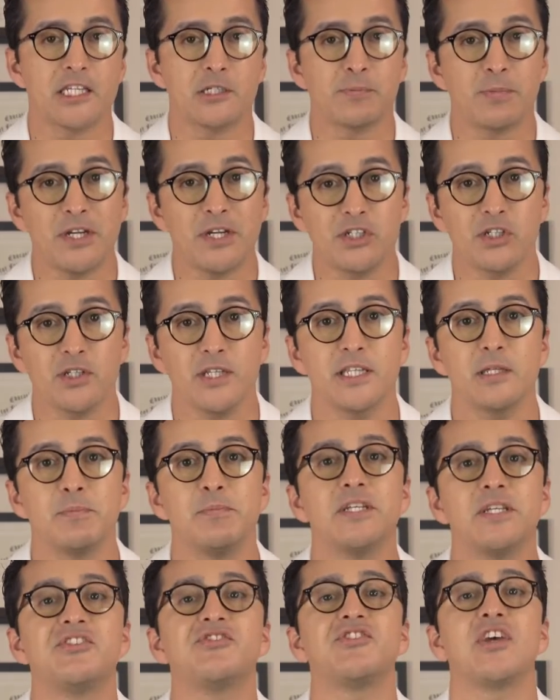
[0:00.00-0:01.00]
especially the
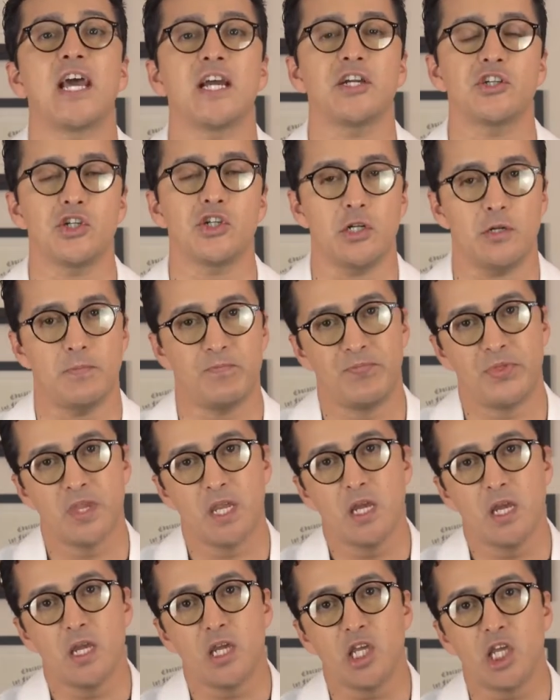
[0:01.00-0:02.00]
midsection,
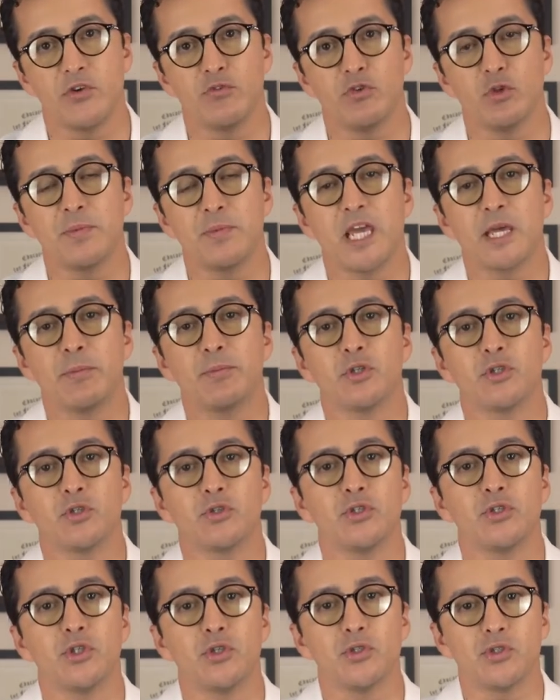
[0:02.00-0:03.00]
you will be able to
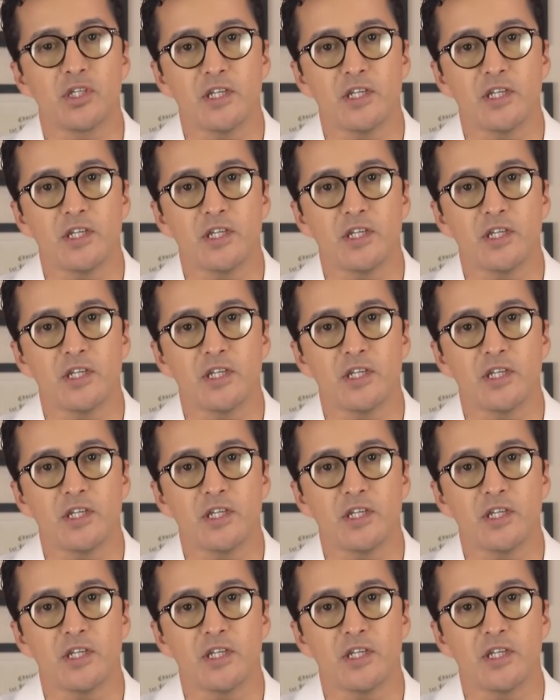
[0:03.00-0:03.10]
reduce